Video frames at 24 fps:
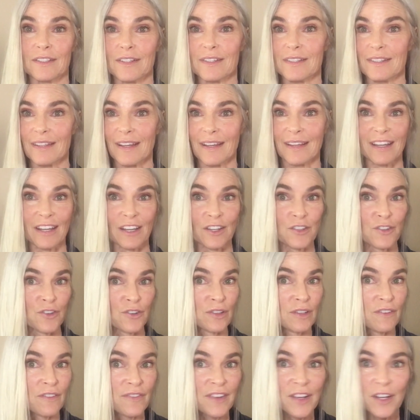just like it can
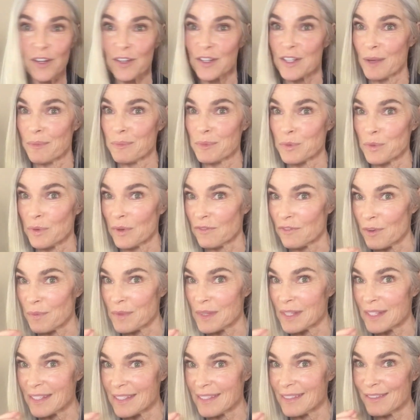turn the fingertips from
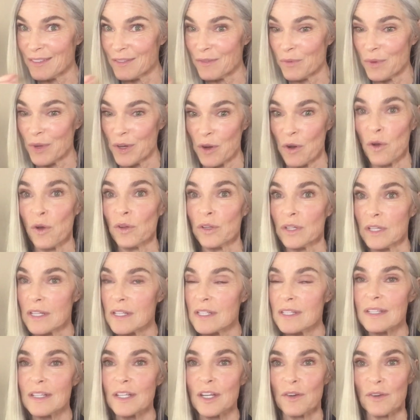this, when you're holding a
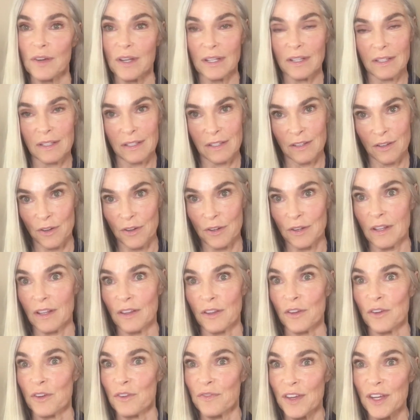cigarette, turn
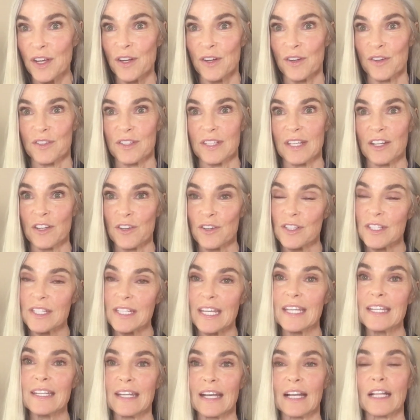your fingers and your
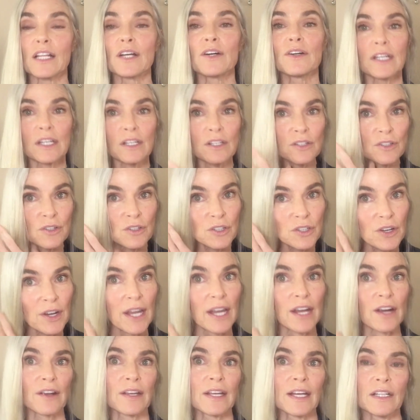skin yellow, it can turn your
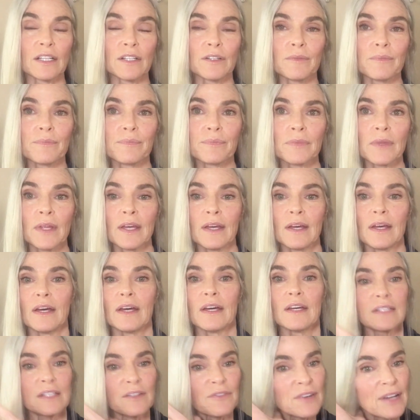hair yellow.
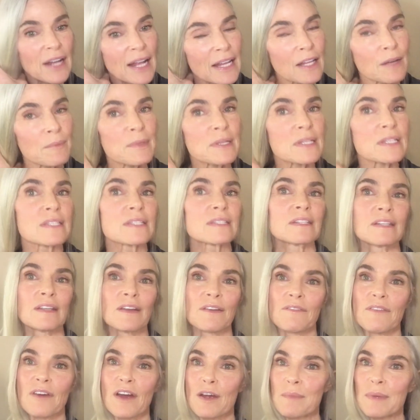Different elements in the
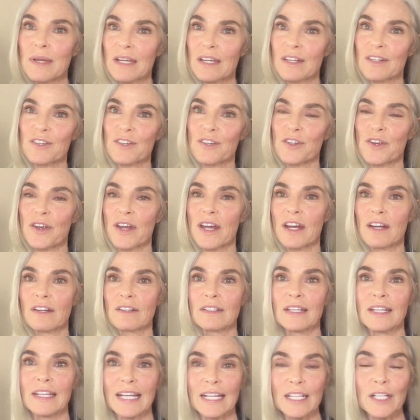environment can turn your hair
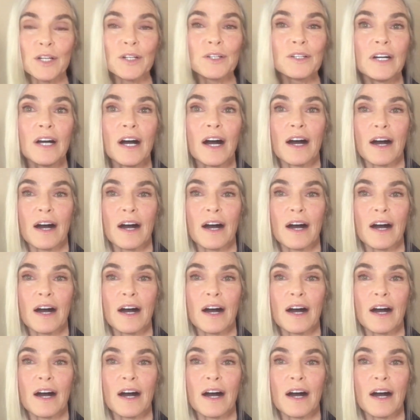yellow.